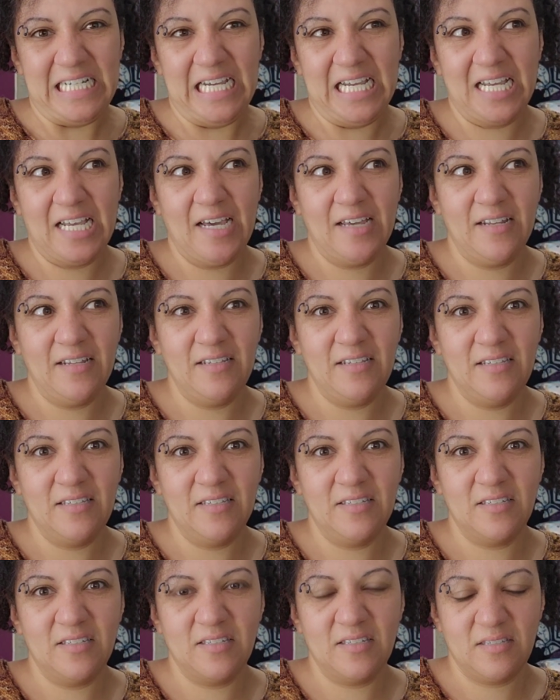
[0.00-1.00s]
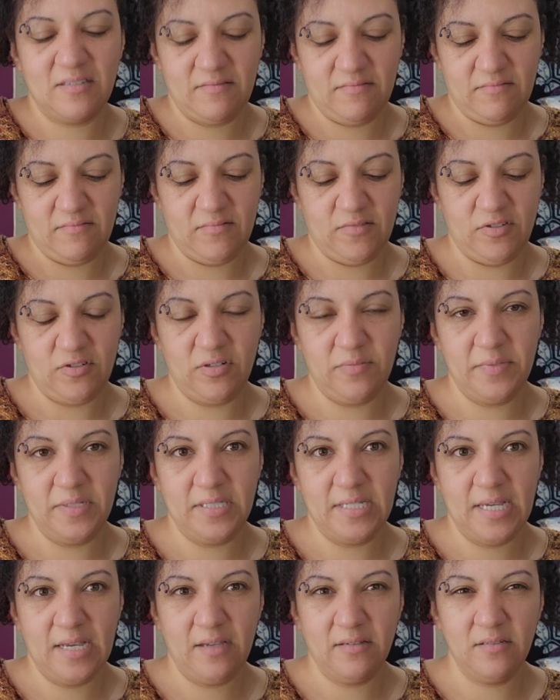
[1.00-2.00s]
kind of need to just trim it
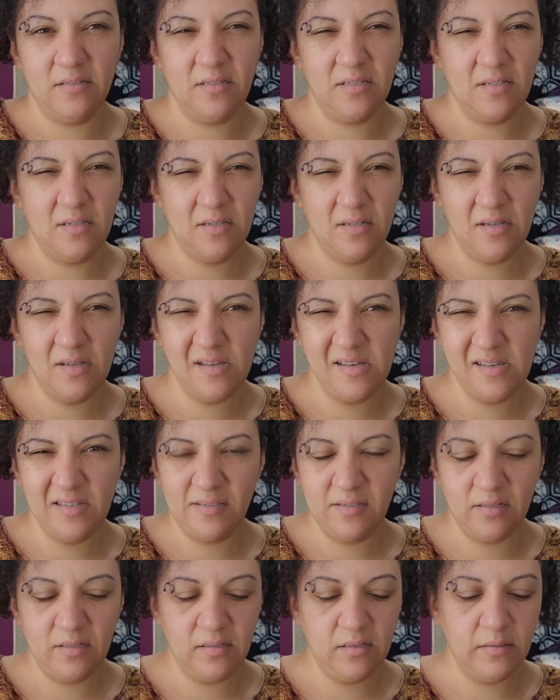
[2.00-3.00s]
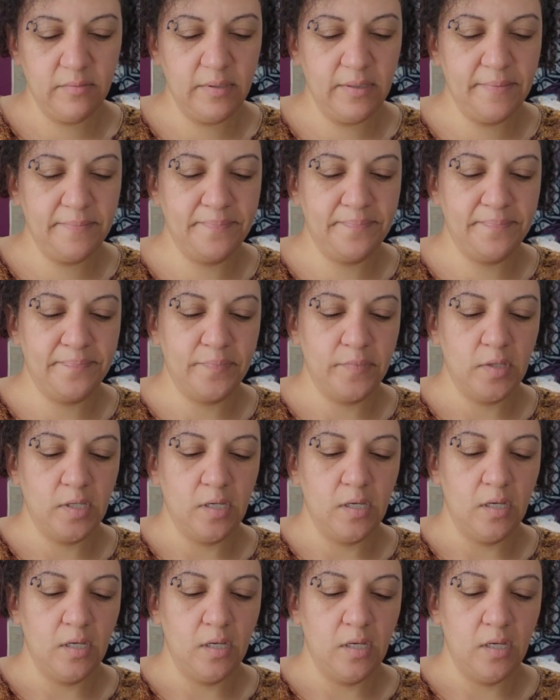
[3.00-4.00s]
down just a little bit.
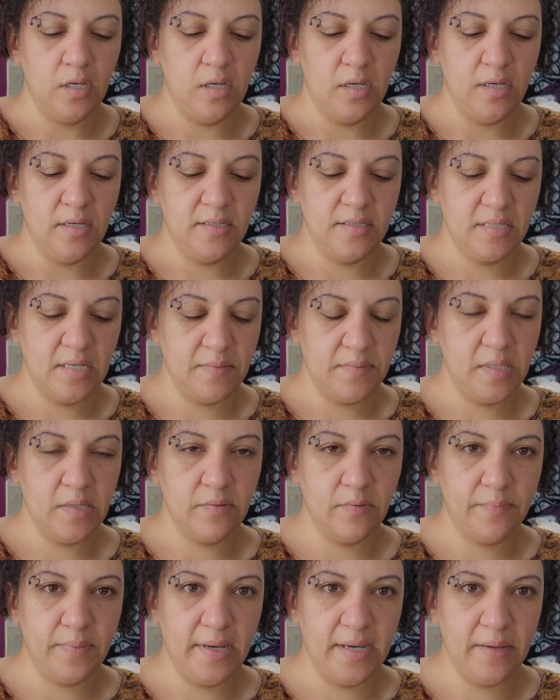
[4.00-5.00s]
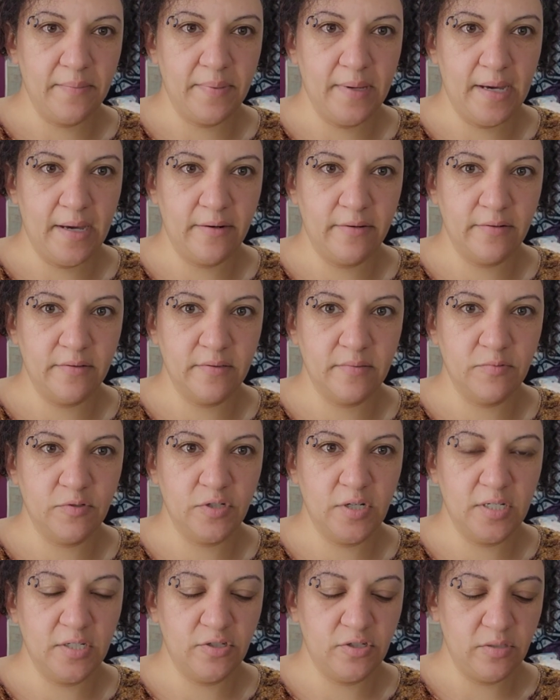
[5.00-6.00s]
Same thing with buying patterns. I'm
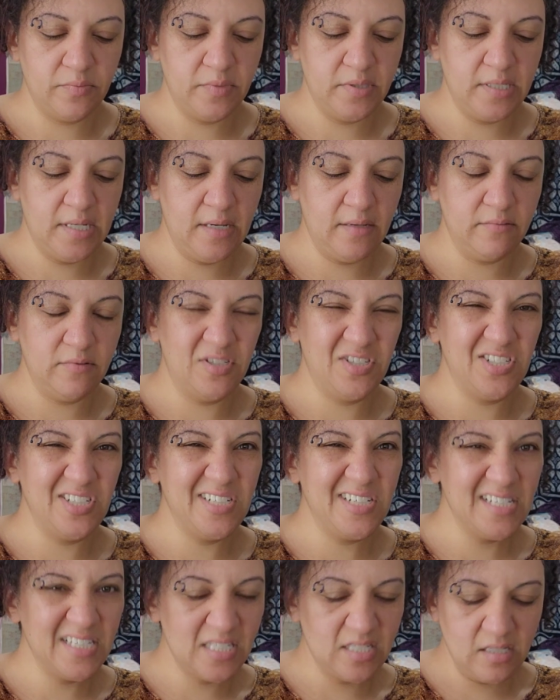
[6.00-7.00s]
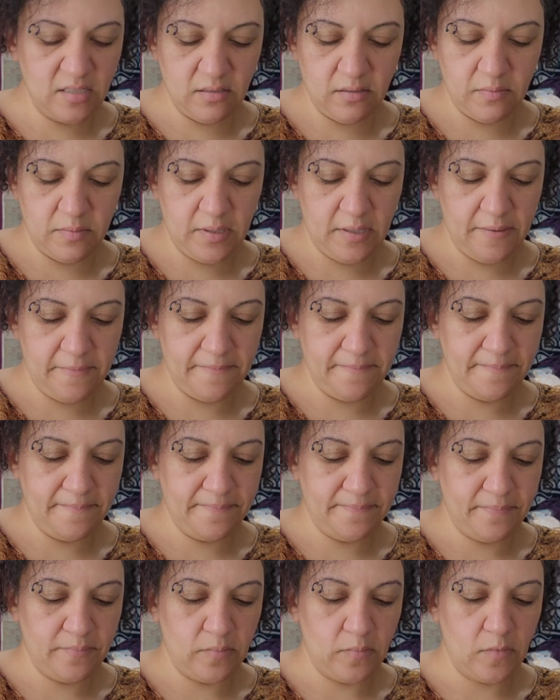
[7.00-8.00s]
trying to trim it down just a little bit.
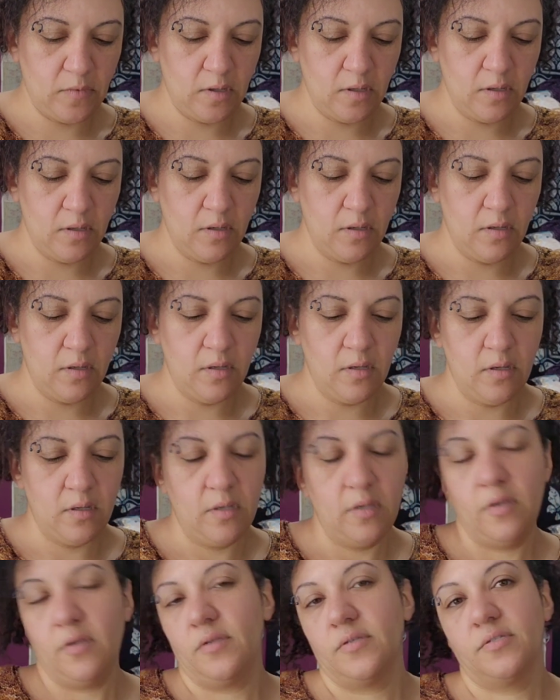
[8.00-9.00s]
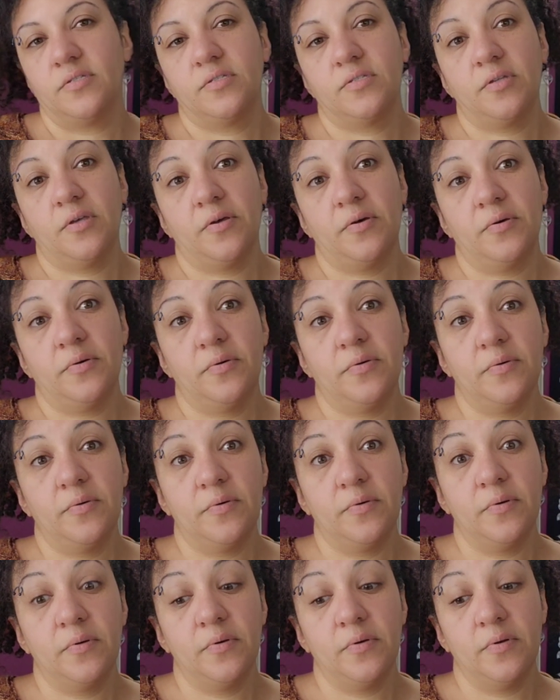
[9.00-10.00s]
So,
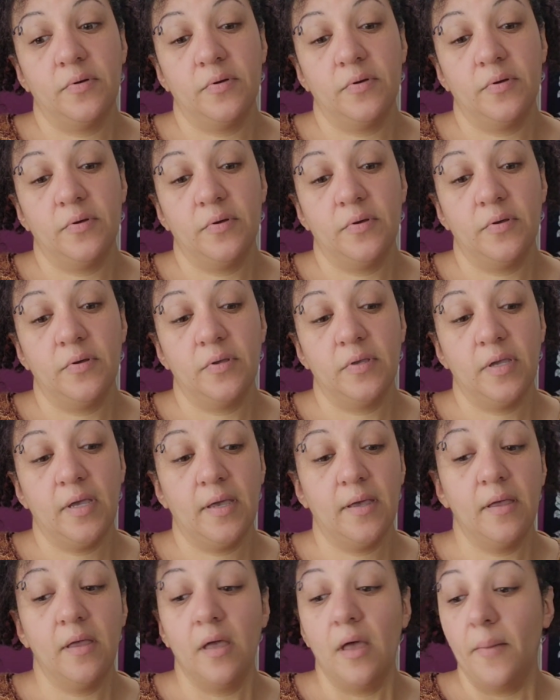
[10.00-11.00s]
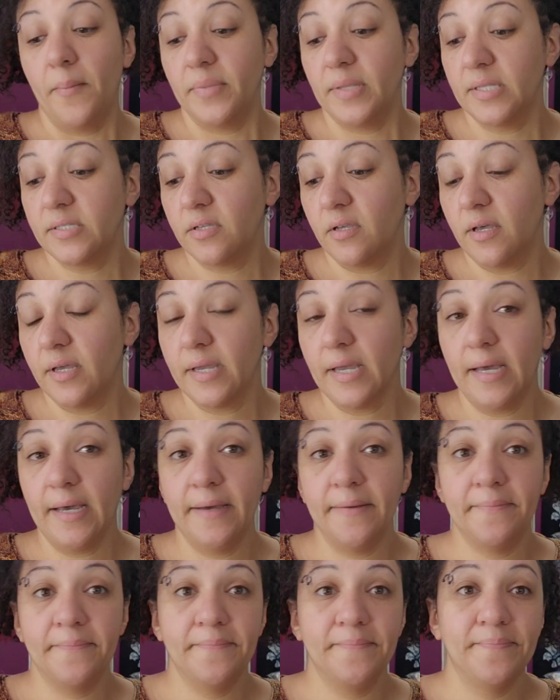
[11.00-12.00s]
yeah. That's all I
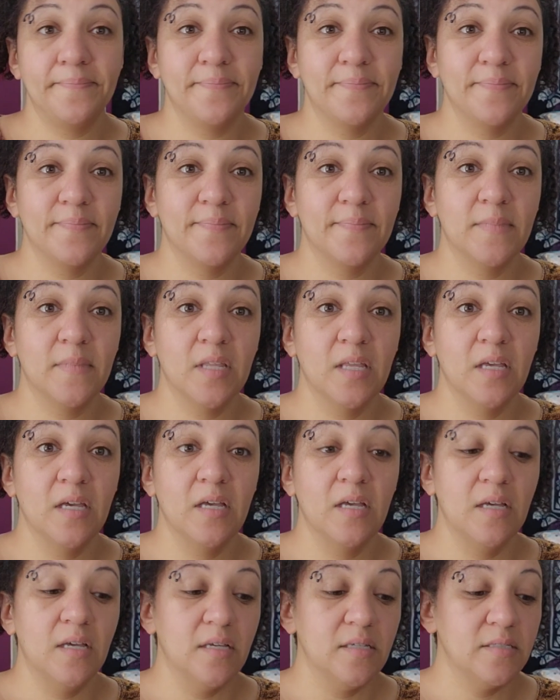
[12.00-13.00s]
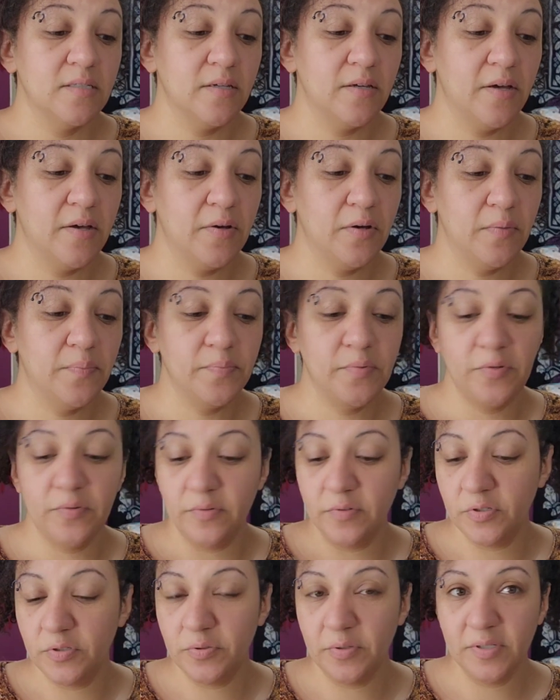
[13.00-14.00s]
got. So I hope you
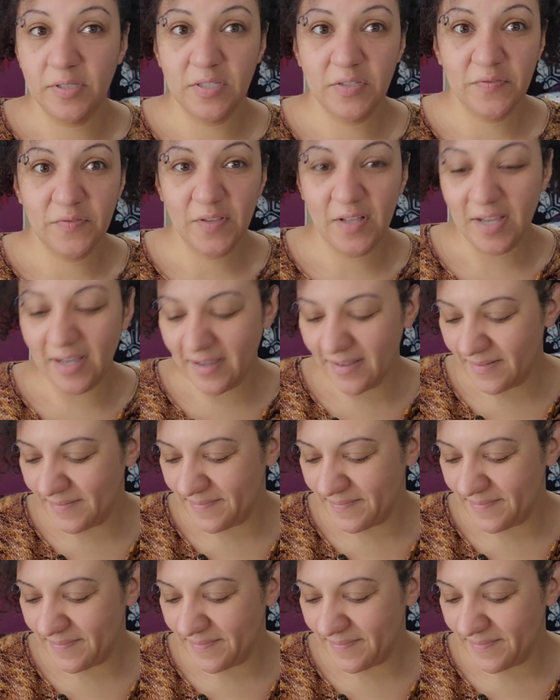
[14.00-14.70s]
enjoyed this vlog.